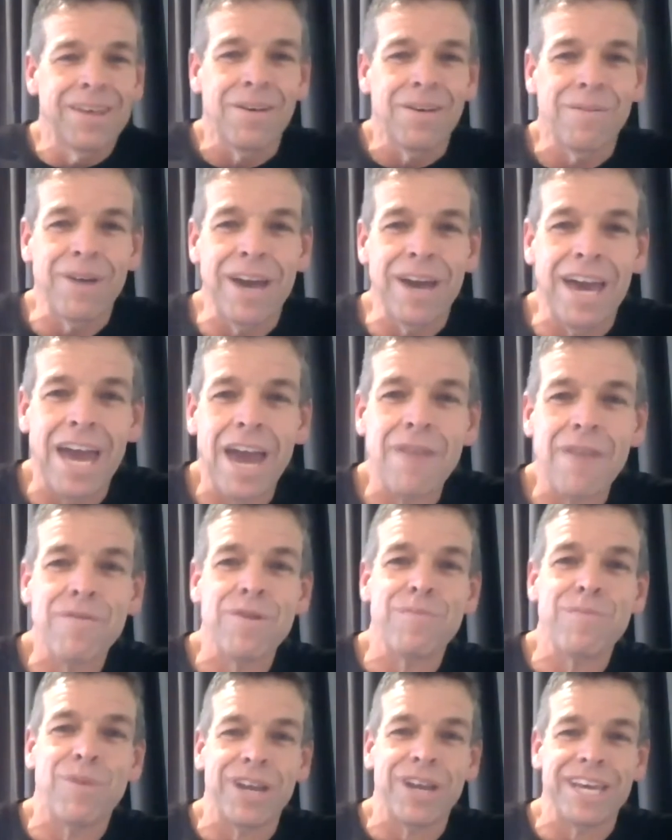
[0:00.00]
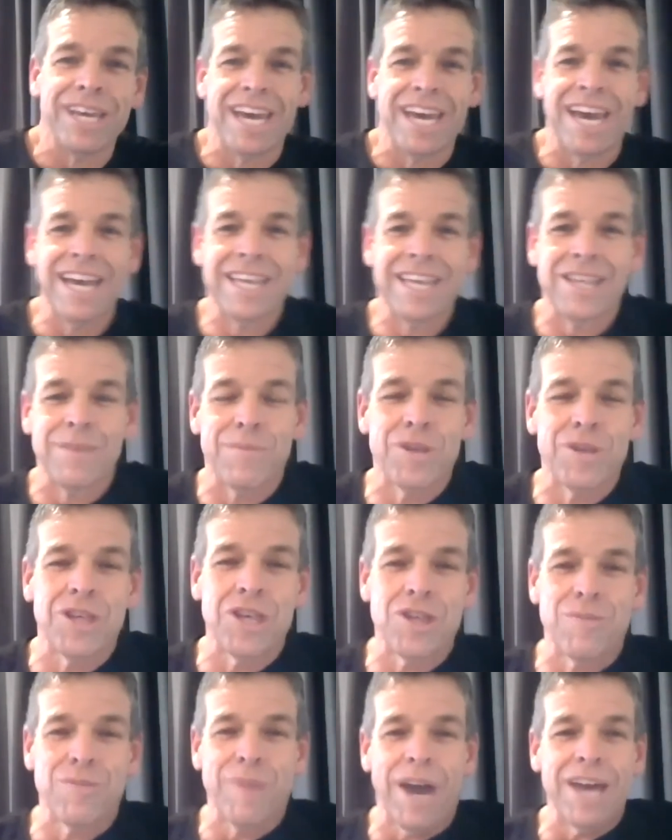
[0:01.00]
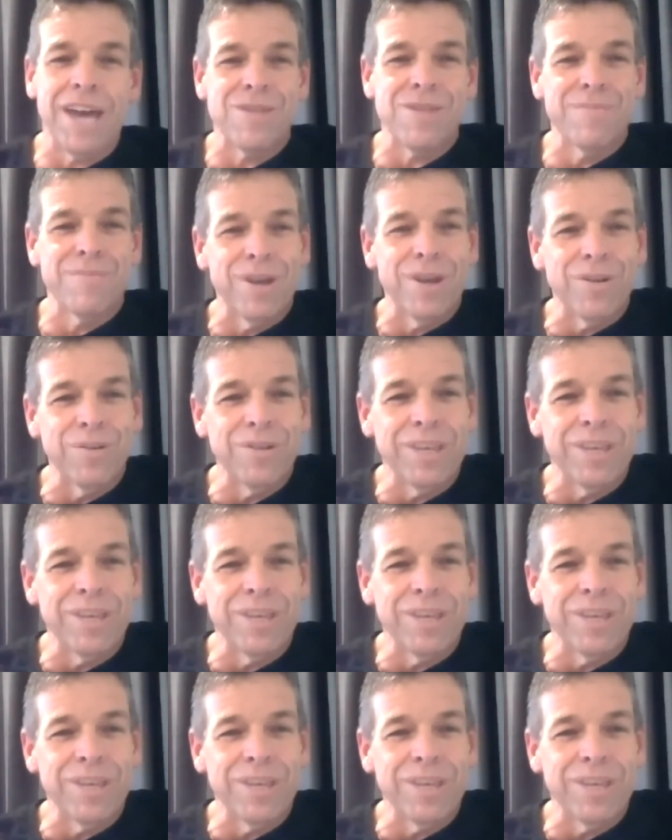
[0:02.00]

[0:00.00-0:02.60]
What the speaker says: where everybody gets a participation medal.